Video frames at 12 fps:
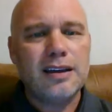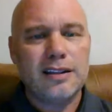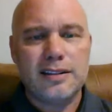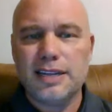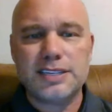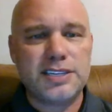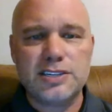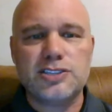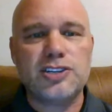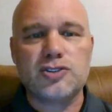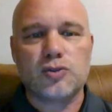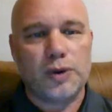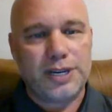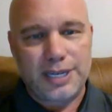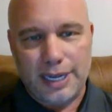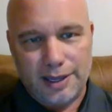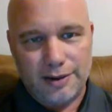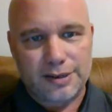This is just
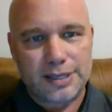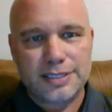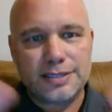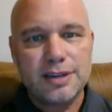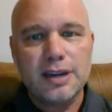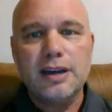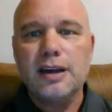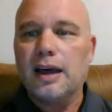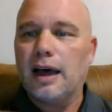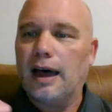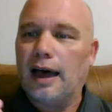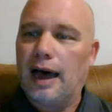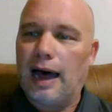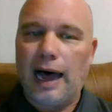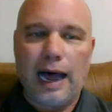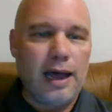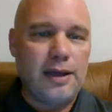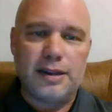ridiculous.
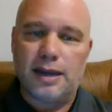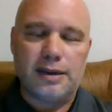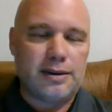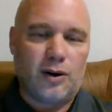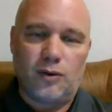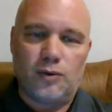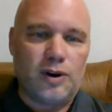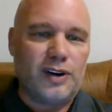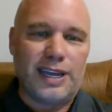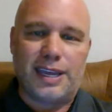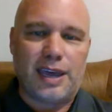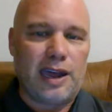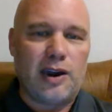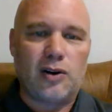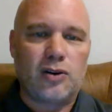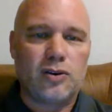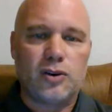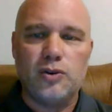I don't really
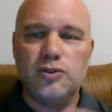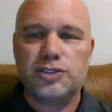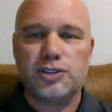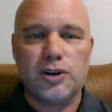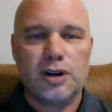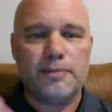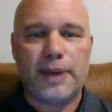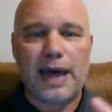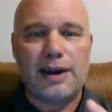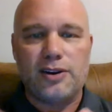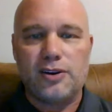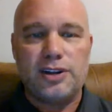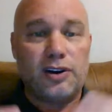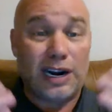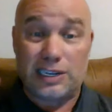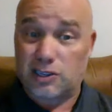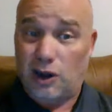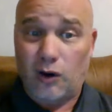care who's good and bad year to year. I
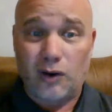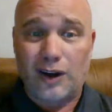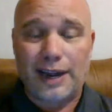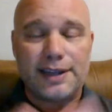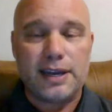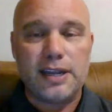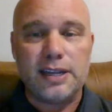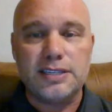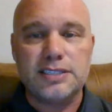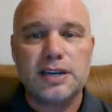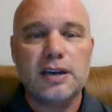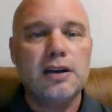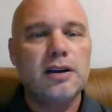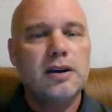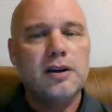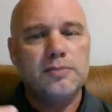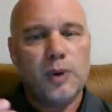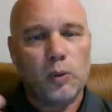just call it like it is.
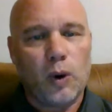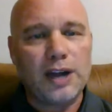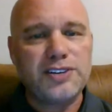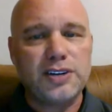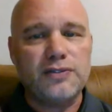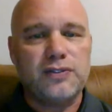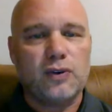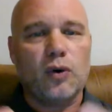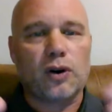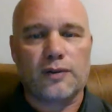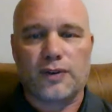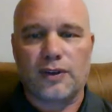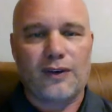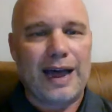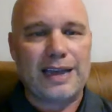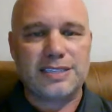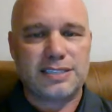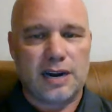But watching Florida for the
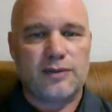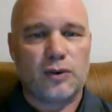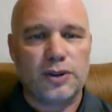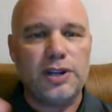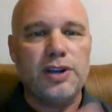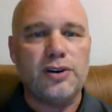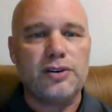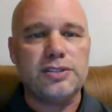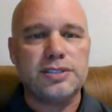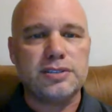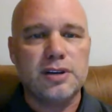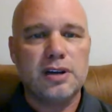last several years,